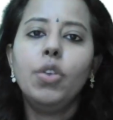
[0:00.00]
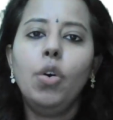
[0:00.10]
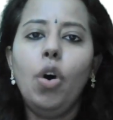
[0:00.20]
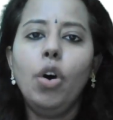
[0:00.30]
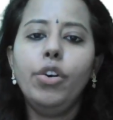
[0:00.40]
So
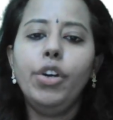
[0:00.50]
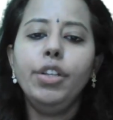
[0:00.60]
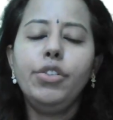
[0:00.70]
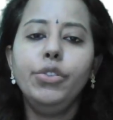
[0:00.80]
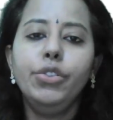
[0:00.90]

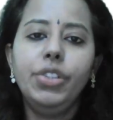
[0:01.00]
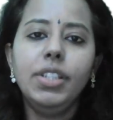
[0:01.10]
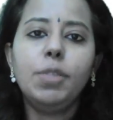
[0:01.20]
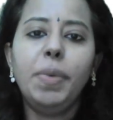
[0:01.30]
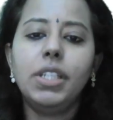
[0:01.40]
according to
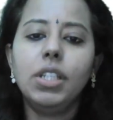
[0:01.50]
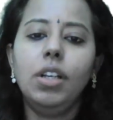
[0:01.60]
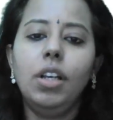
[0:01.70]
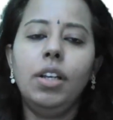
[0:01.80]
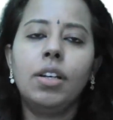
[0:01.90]
this
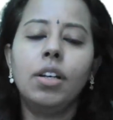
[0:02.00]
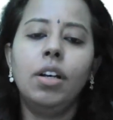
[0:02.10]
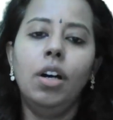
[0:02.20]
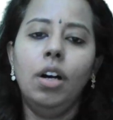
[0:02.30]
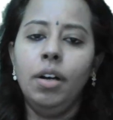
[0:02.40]

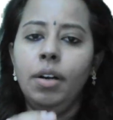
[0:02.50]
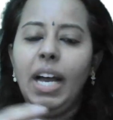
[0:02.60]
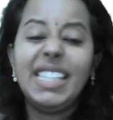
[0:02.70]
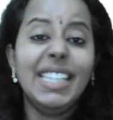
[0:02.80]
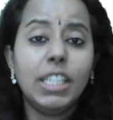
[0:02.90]
particular
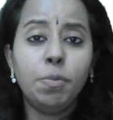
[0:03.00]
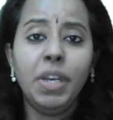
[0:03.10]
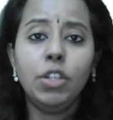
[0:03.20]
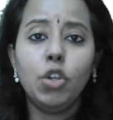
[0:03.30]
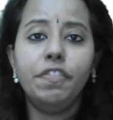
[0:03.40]

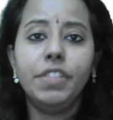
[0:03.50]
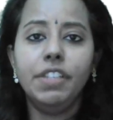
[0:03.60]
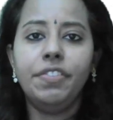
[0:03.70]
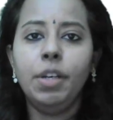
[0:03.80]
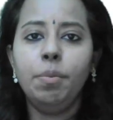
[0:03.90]
assessment of
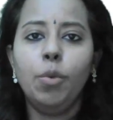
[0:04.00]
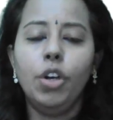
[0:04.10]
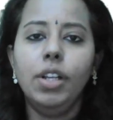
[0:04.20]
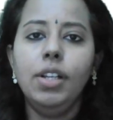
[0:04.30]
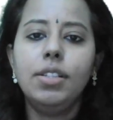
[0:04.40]
different
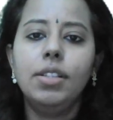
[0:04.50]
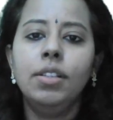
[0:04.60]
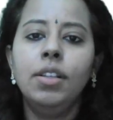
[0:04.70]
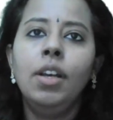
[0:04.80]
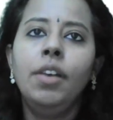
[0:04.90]
models,
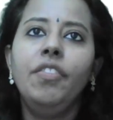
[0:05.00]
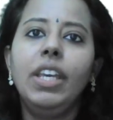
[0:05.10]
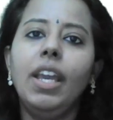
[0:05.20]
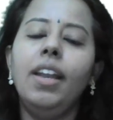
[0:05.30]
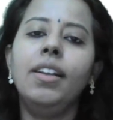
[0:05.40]

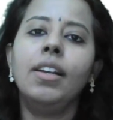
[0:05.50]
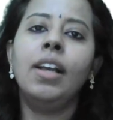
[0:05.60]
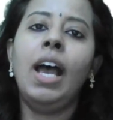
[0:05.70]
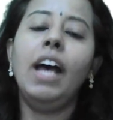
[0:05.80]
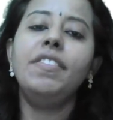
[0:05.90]
we can
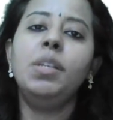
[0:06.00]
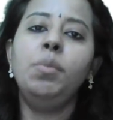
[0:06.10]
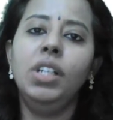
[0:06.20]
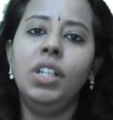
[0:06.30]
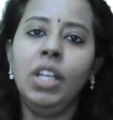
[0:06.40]
have
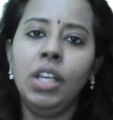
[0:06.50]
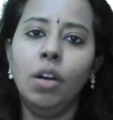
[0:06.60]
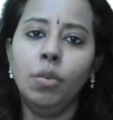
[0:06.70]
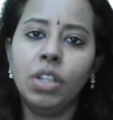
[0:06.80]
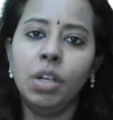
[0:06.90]
some learning
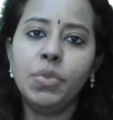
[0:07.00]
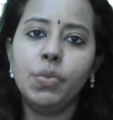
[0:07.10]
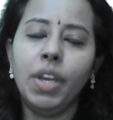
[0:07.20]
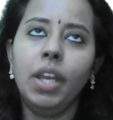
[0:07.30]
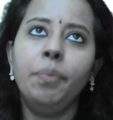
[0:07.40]

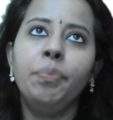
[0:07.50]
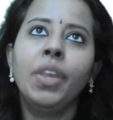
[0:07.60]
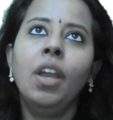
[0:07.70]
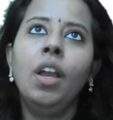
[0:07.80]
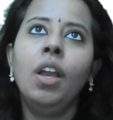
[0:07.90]
outcomes where,
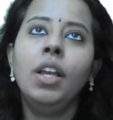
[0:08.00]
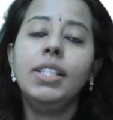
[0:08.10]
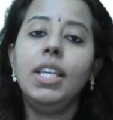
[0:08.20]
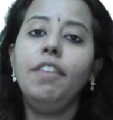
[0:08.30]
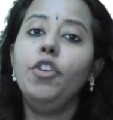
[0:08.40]

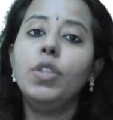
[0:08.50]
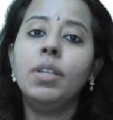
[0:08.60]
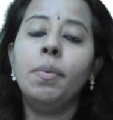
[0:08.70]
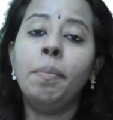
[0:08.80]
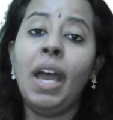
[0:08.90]
see, if you
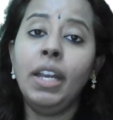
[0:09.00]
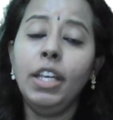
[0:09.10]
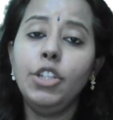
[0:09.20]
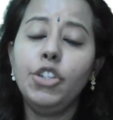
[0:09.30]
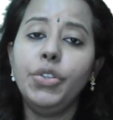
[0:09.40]

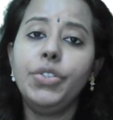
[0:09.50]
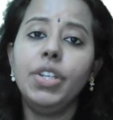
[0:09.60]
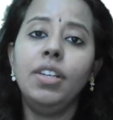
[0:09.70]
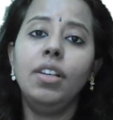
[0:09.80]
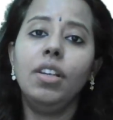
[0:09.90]
managers
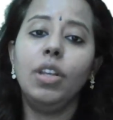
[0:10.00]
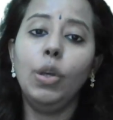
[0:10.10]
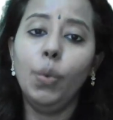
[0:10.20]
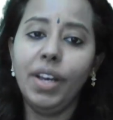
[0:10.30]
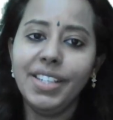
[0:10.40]
in
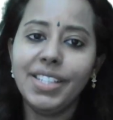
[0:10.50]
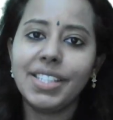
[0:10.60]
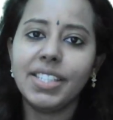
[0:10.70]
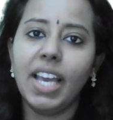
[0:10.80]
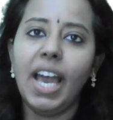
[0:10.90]

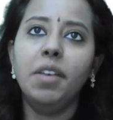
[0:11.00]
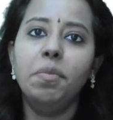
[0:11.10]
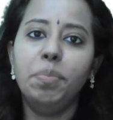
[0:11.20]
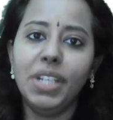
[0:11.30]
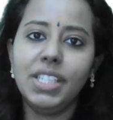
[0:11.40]
US
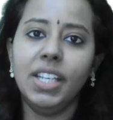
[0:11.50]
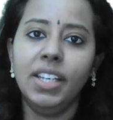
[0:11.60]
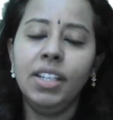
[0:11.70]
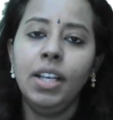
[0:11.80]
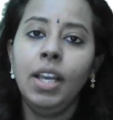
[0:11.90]
and
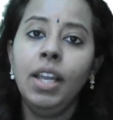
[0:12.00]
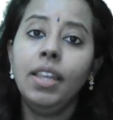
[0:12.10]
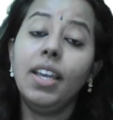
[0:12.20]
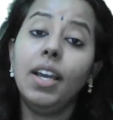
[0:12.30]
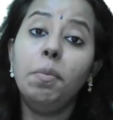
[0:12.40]
Britain,
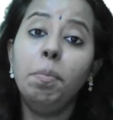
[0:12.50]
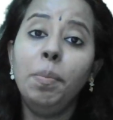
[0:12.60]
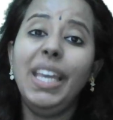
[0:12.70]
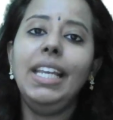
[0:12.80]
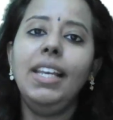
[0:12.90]
they are
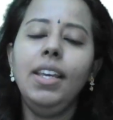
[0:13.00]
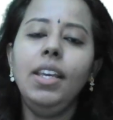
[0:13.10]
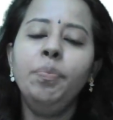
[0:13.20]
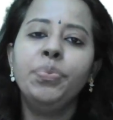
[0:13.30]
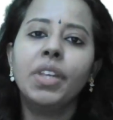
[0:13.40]

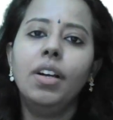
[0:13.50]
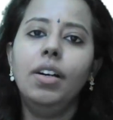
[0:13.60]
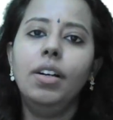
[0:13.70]
mainly